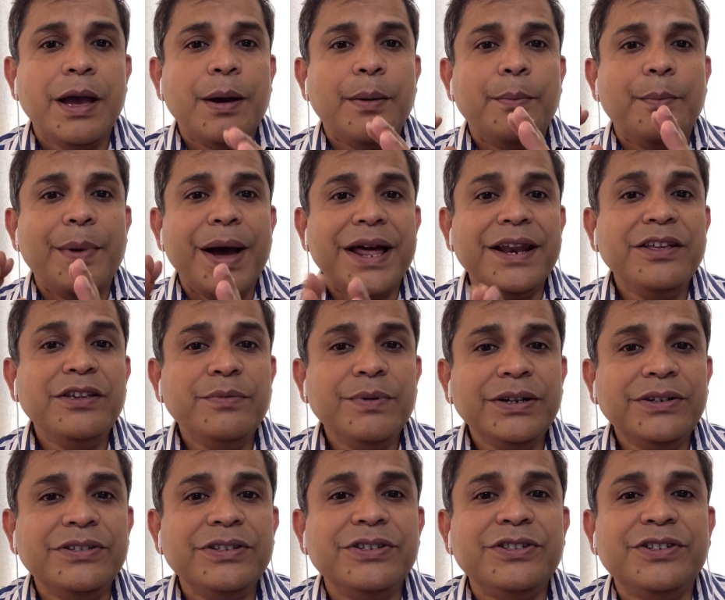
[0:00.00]
Management
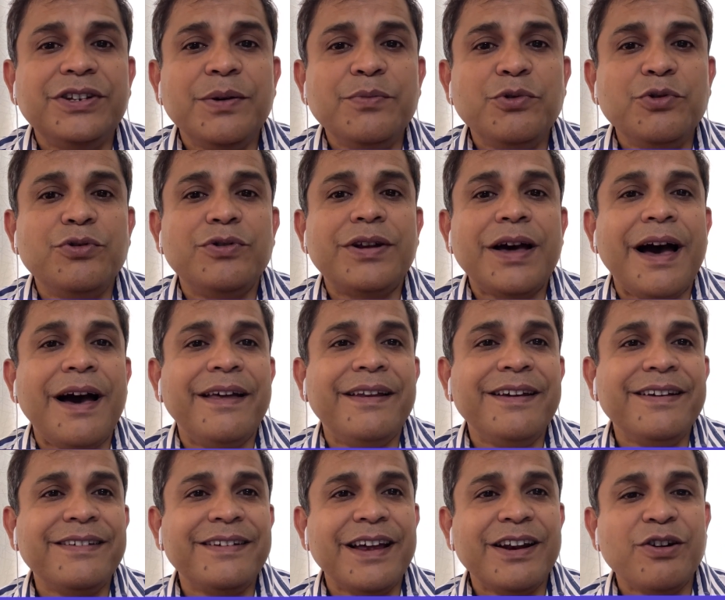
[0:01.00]
system to
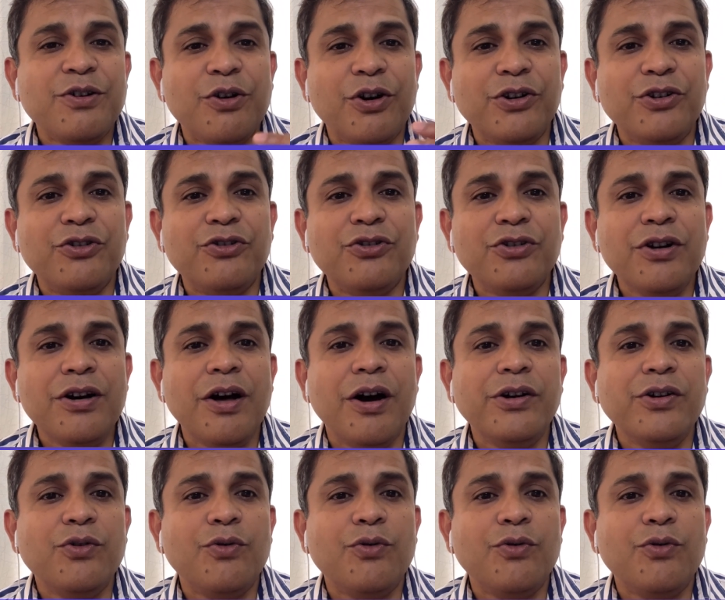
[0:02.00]
direct and control on